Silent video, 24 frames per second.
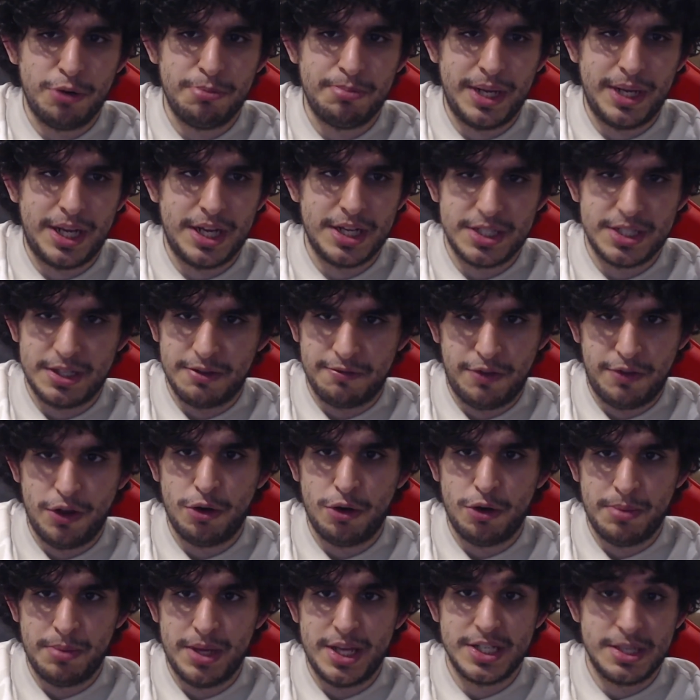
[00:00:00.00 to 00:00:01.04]
because the
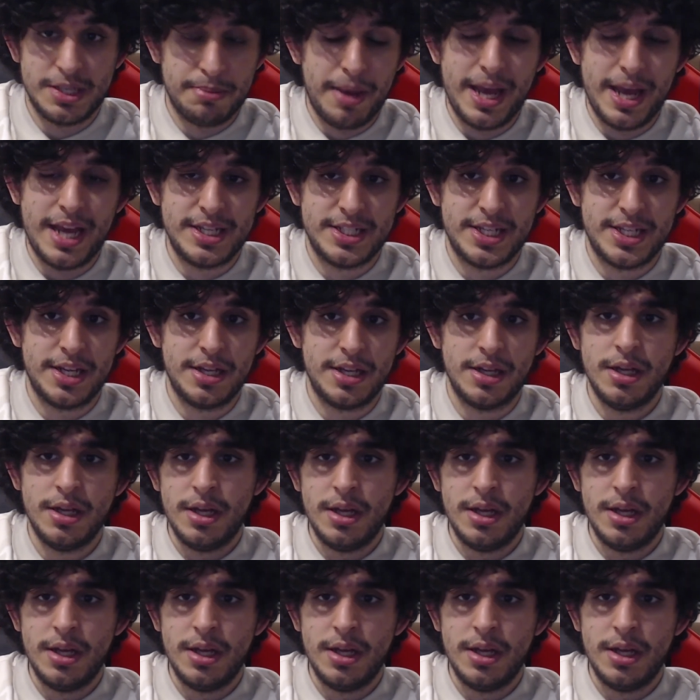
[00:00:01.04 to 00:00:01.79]
film is amazing.